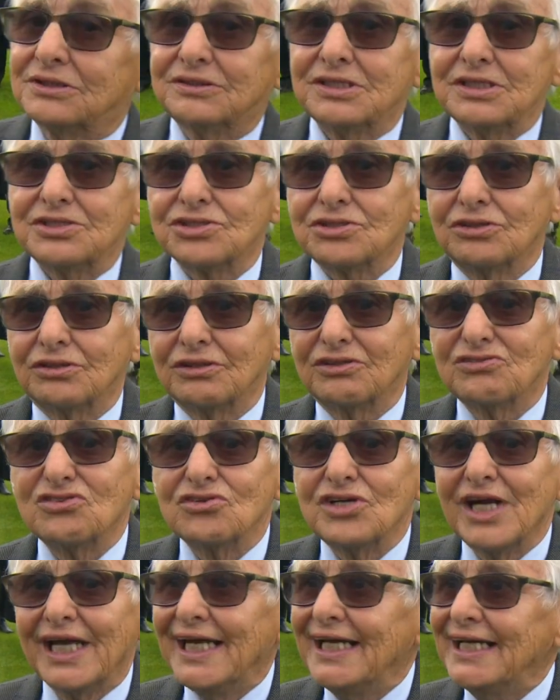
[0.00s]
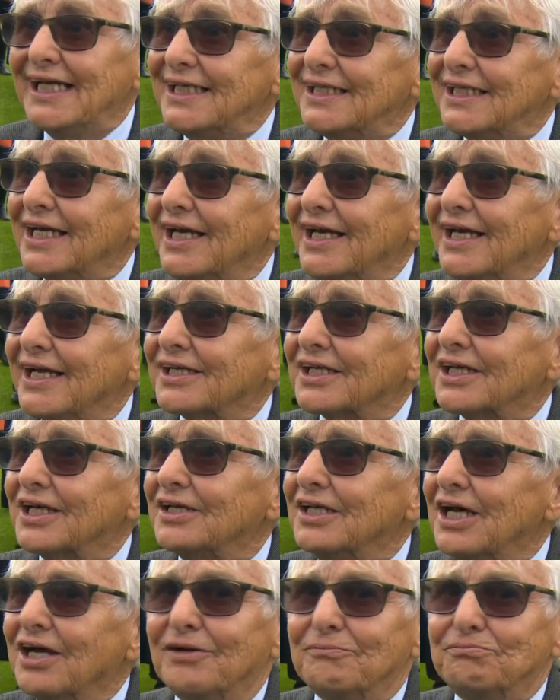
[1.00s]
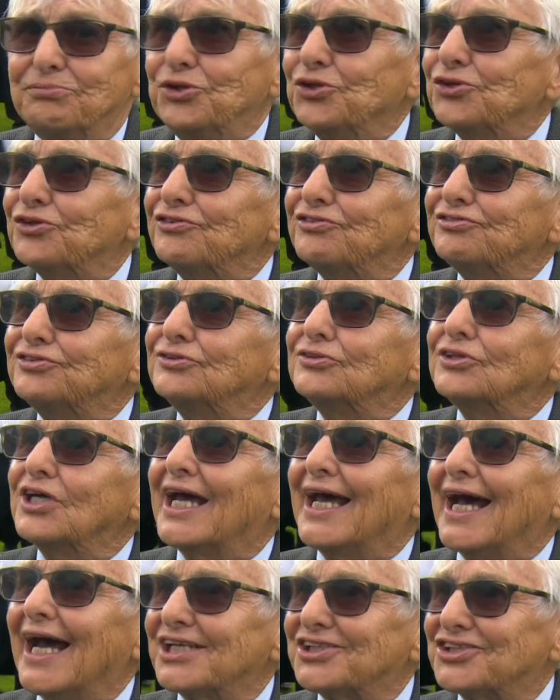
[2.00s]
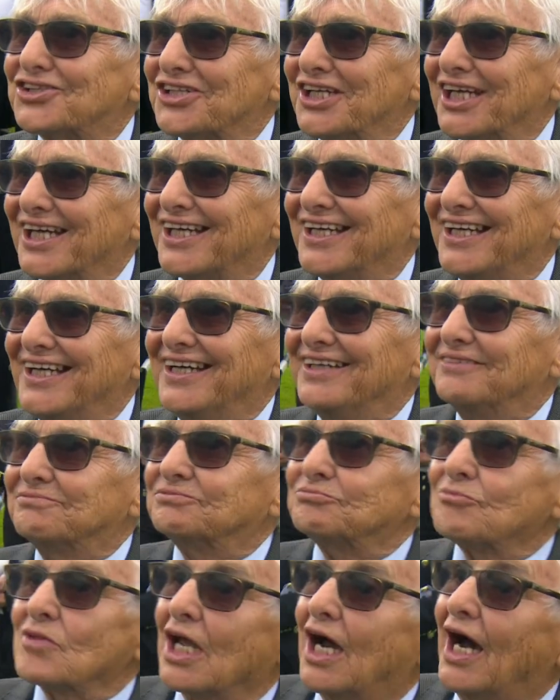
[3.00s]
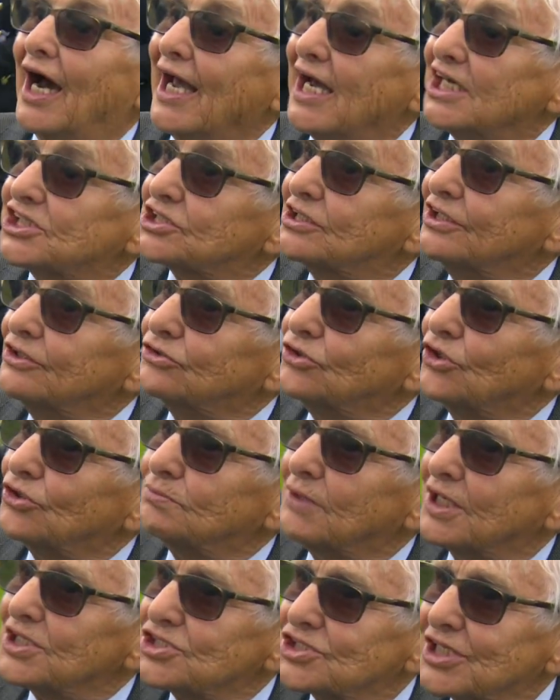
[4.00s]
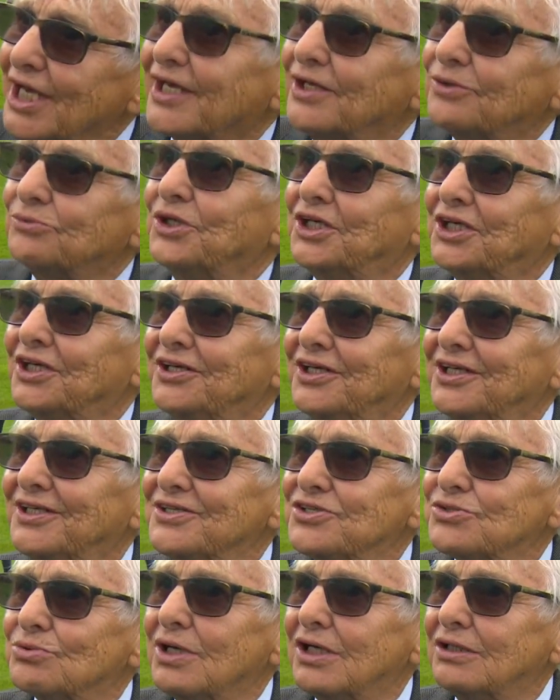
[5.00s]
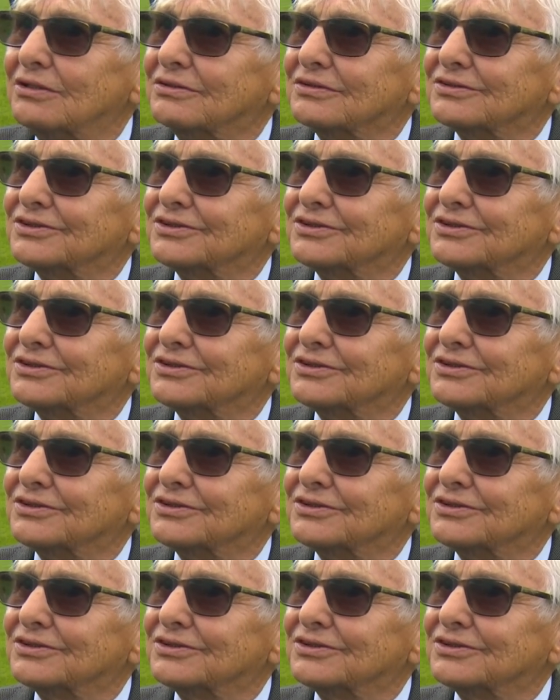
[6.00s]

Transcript: sort of rainy day at beautiful Catterick. Yeah. I actually rode my second winner here as well.